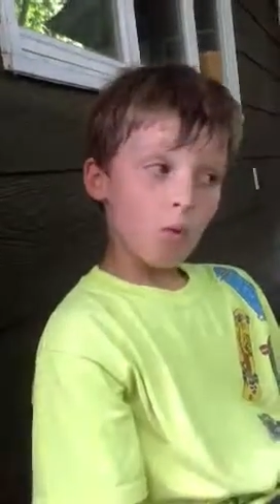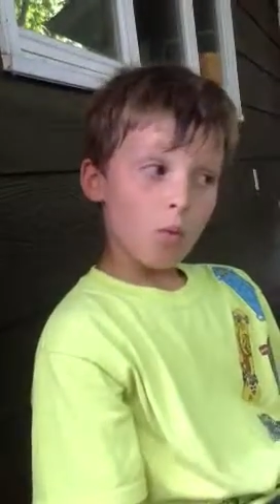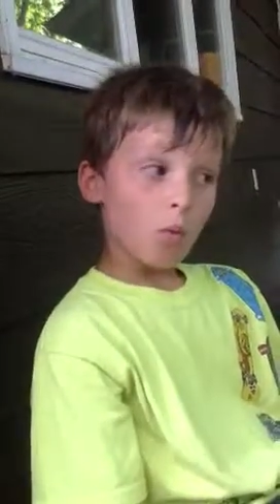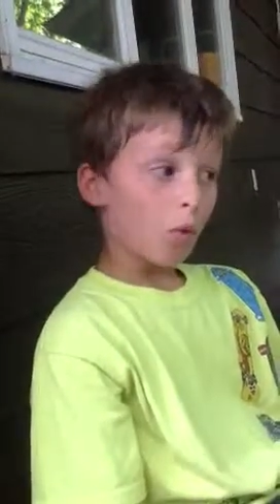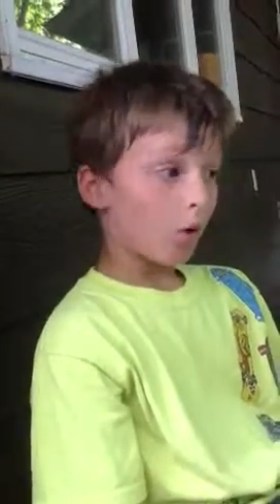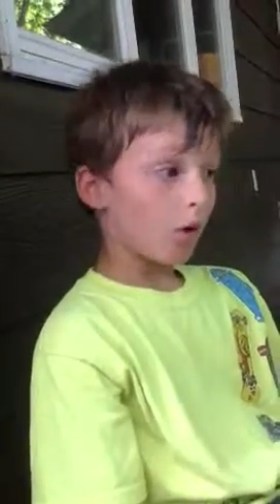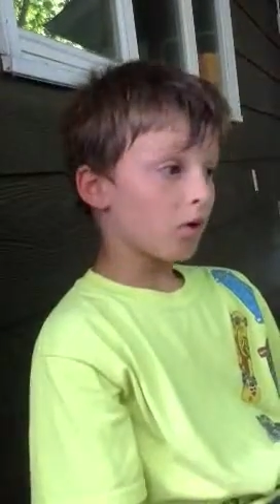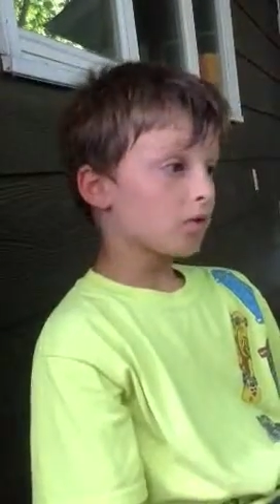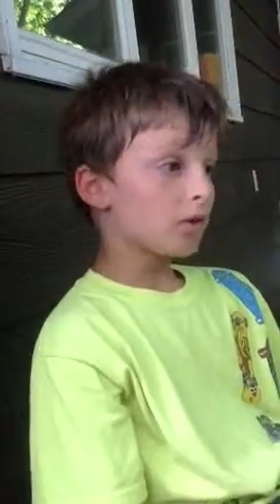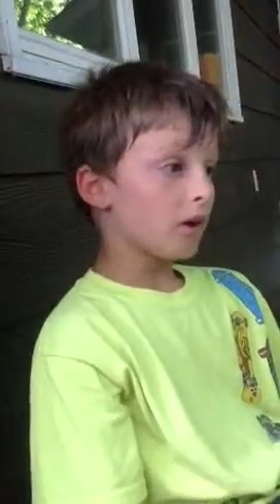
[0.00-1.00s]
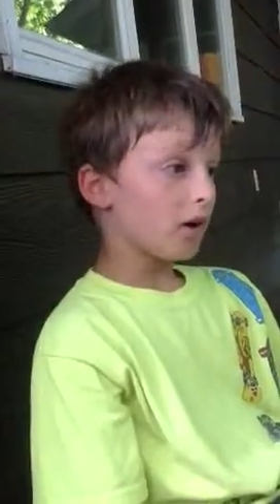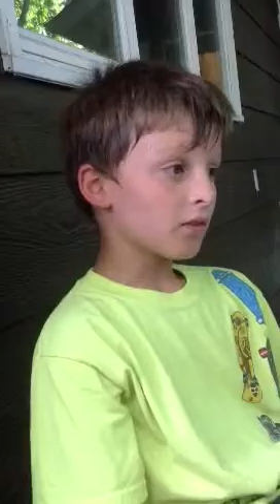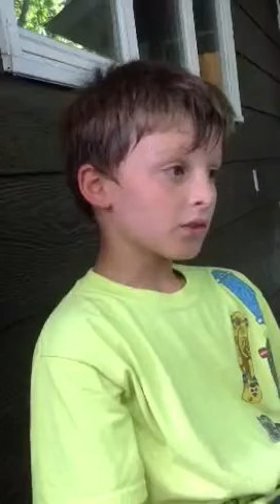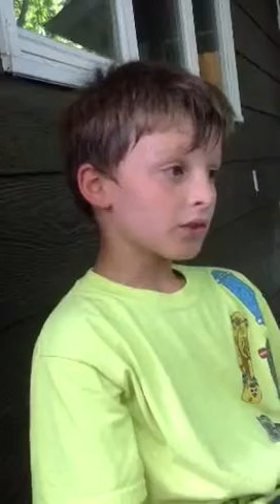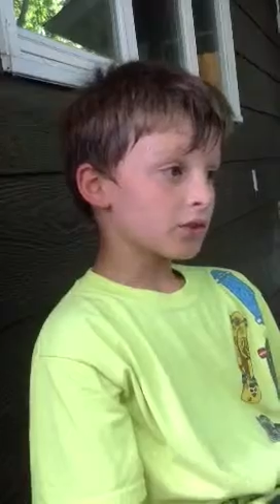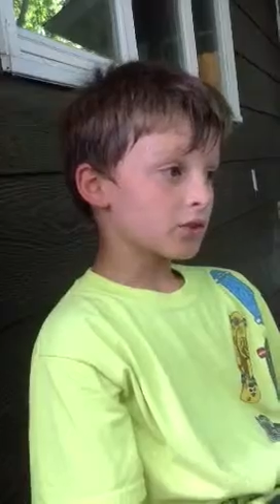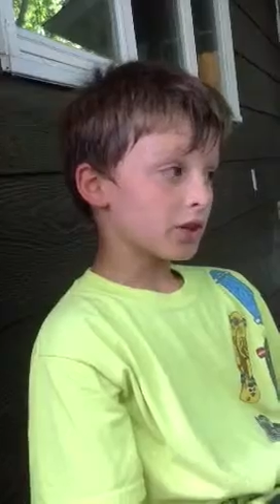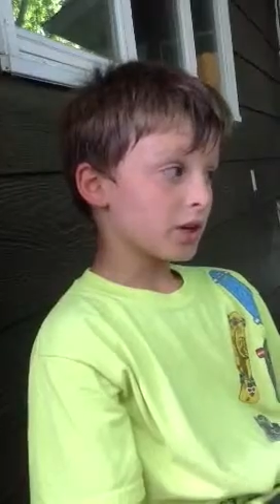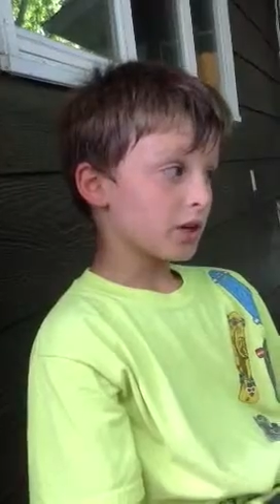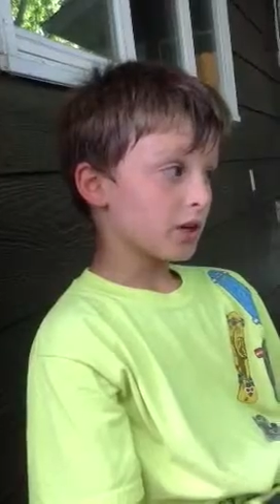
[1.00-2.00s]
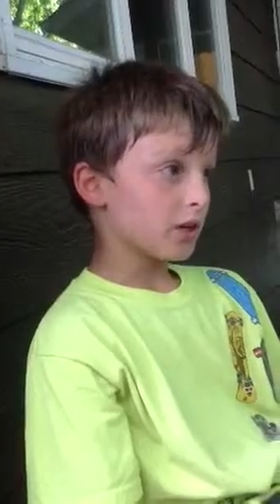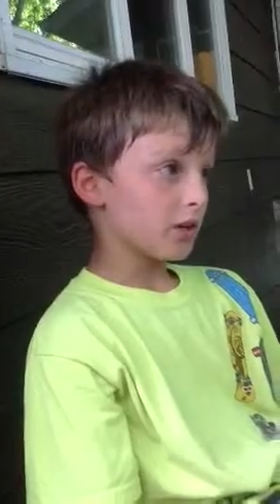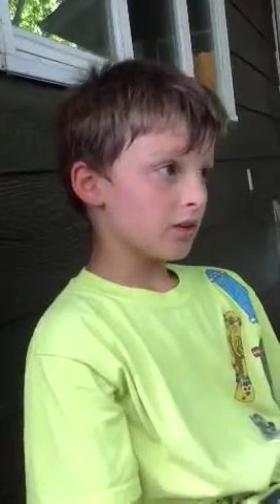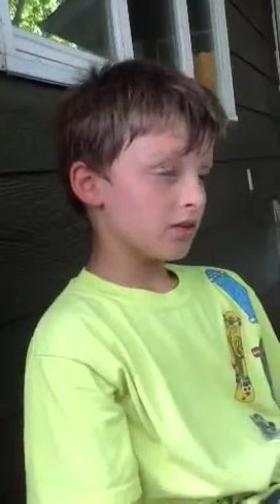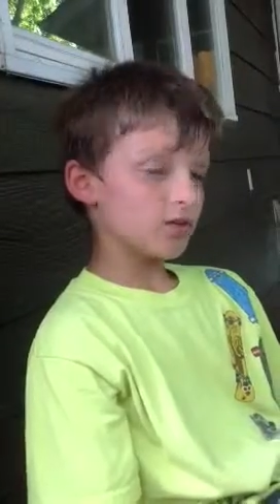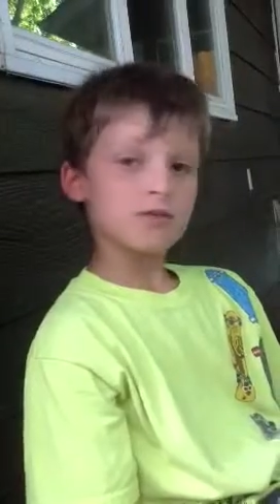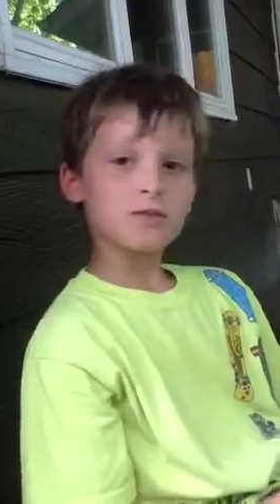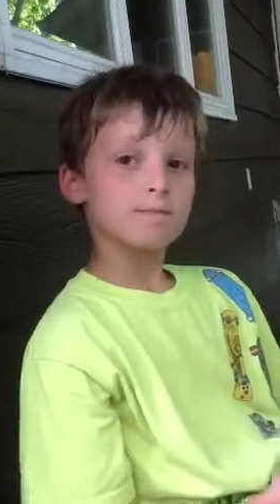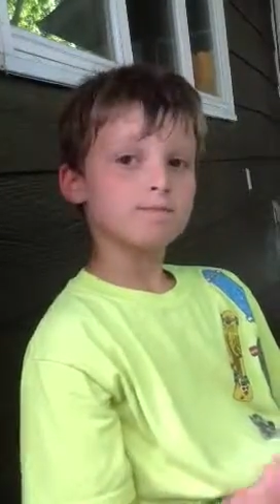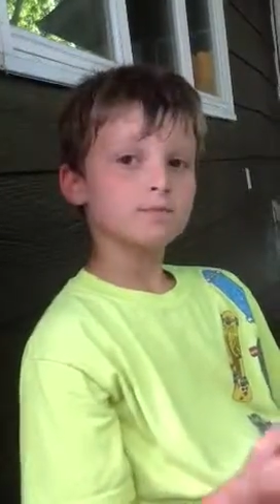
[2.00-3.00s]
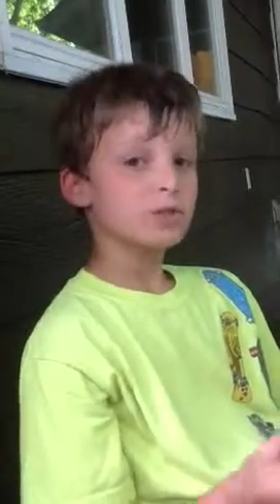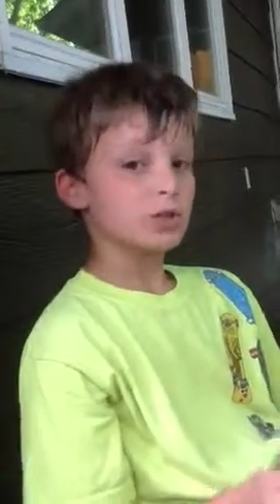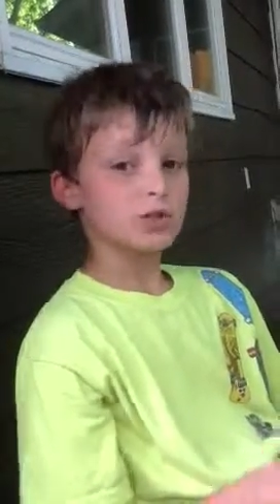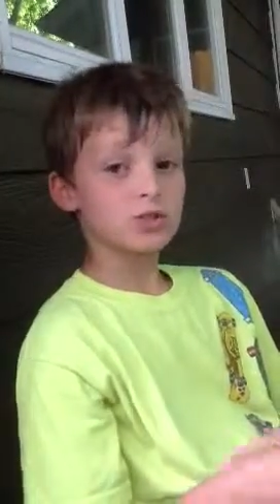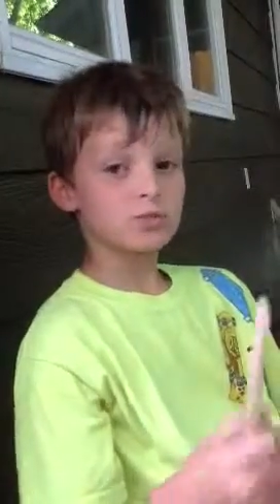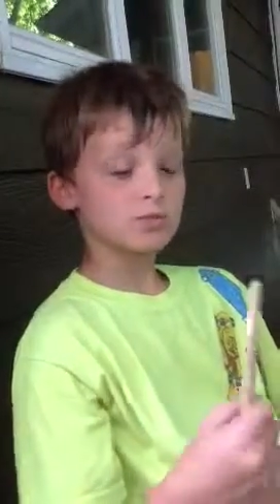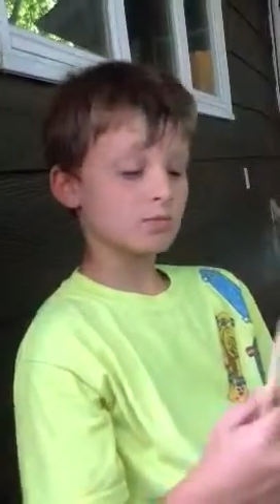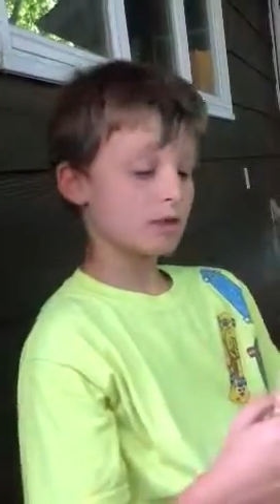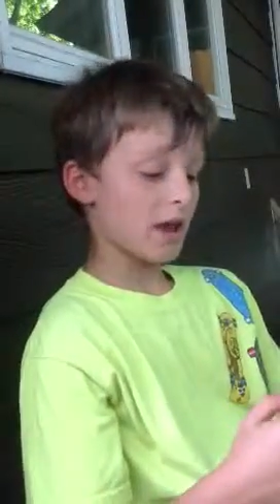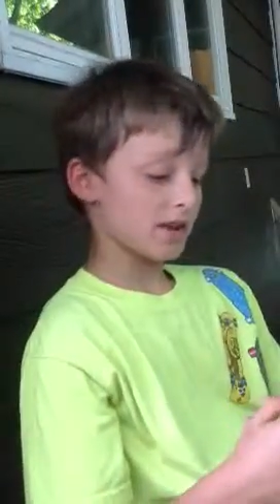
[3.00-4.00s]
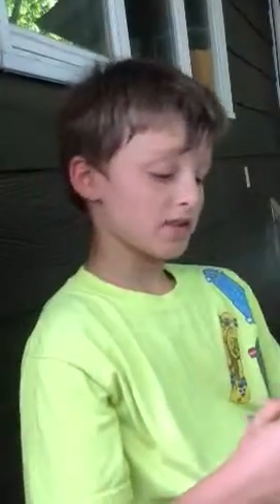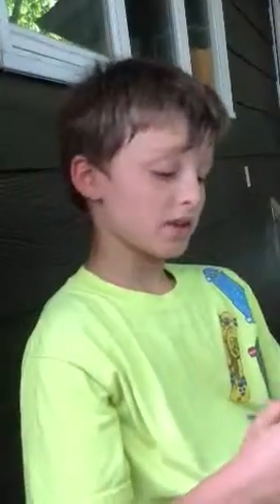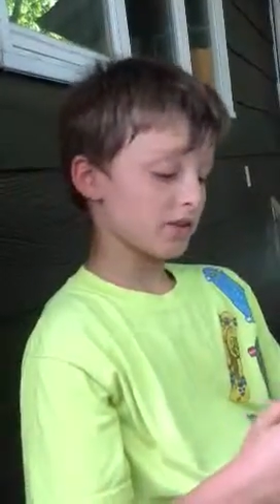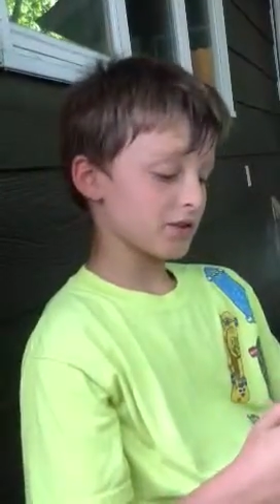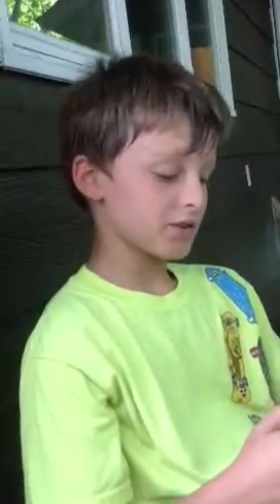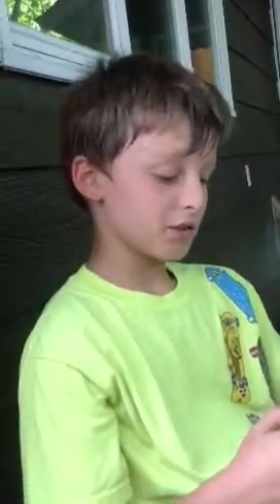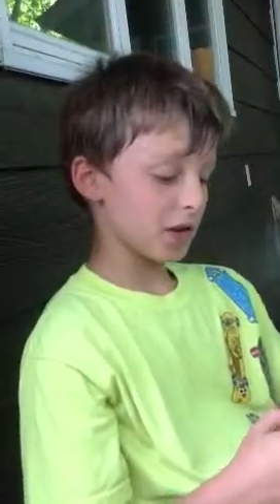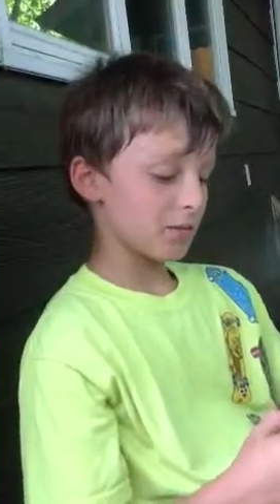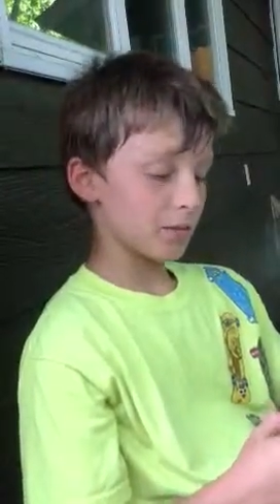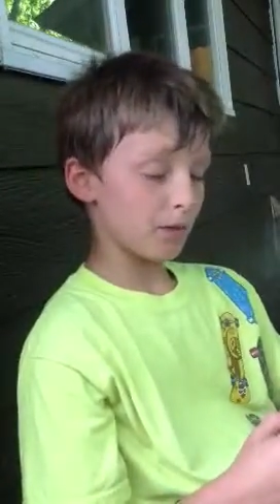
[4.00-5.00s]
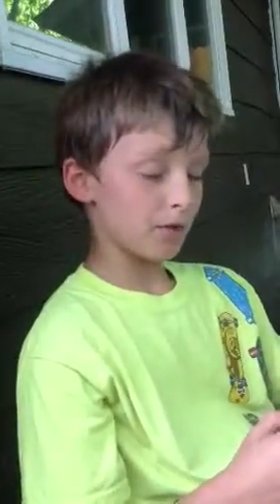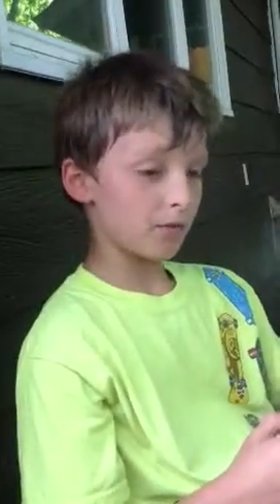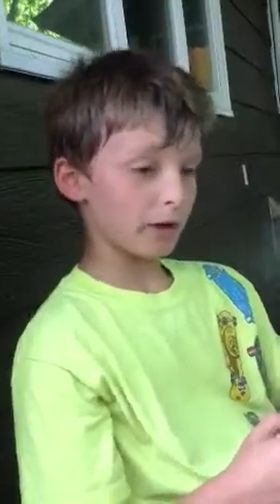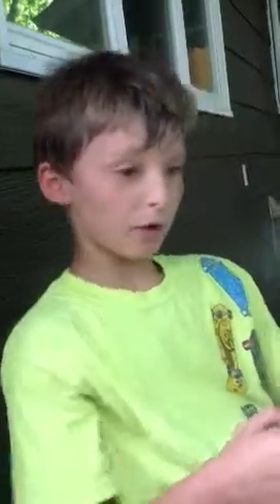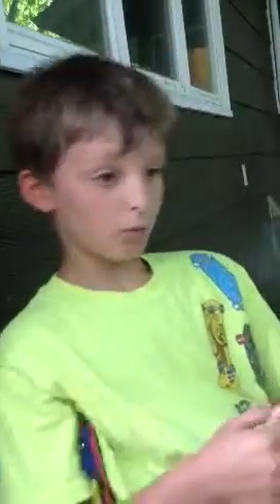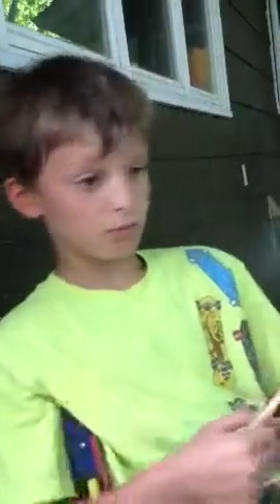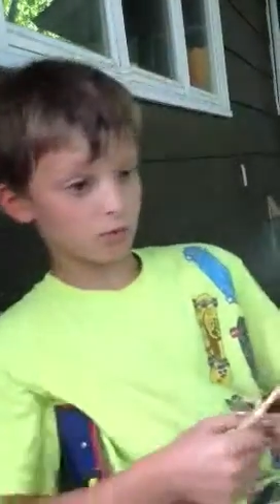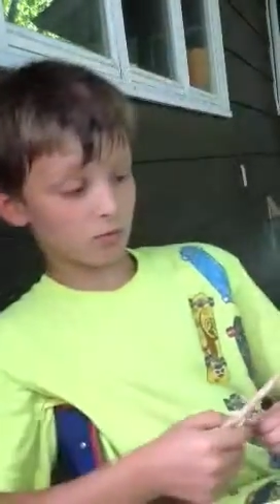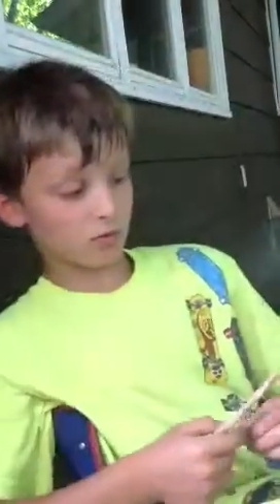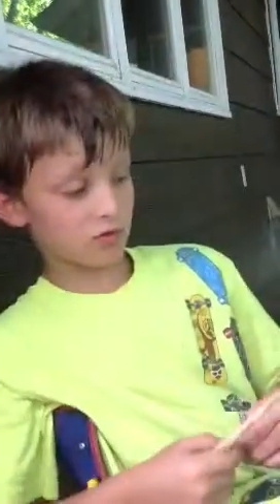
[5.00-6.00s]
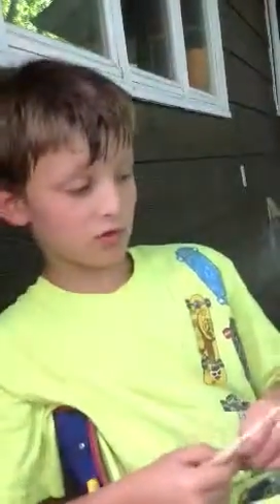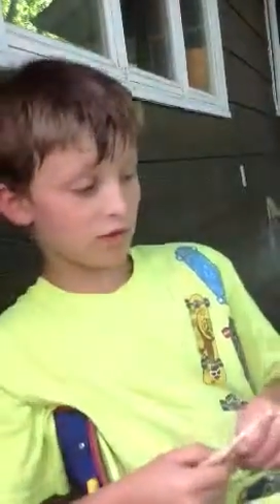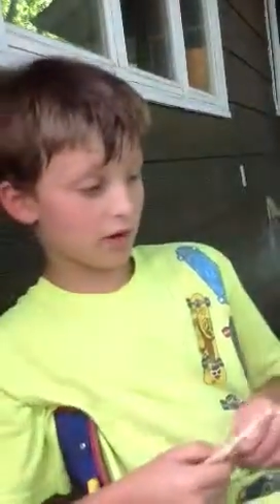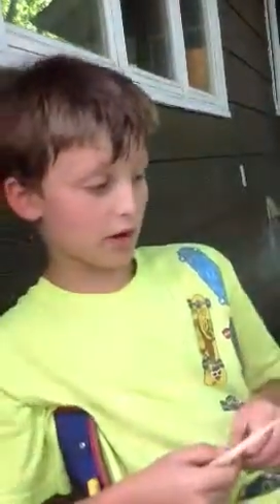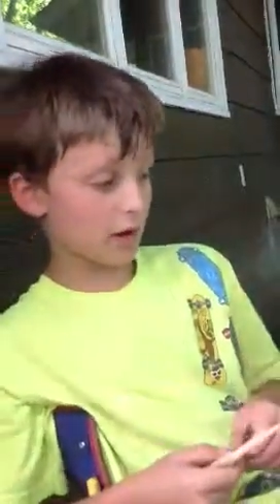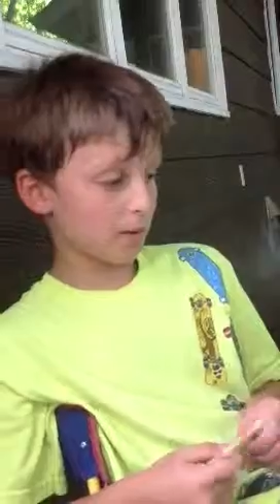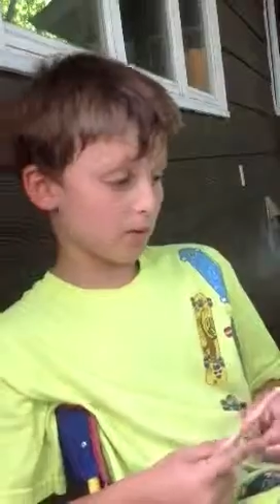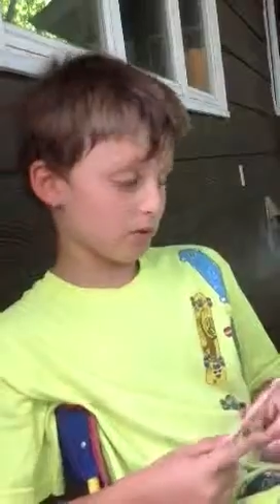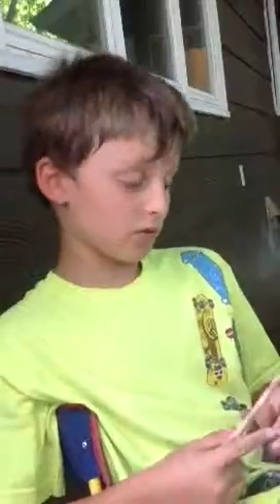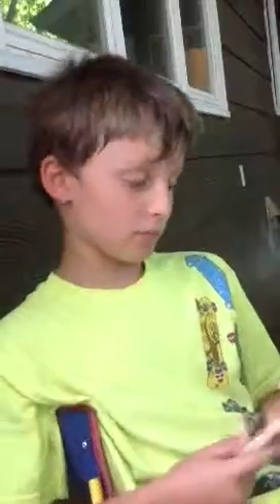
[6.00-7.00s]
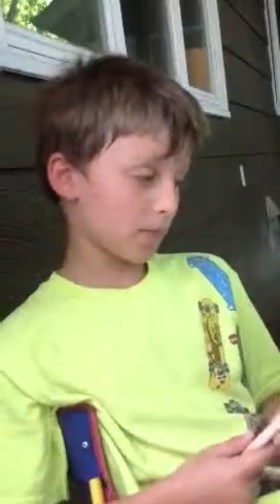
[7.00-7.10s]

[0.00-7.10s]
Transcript: or the other injury is just accidentally scraping my finger, which almost never happens.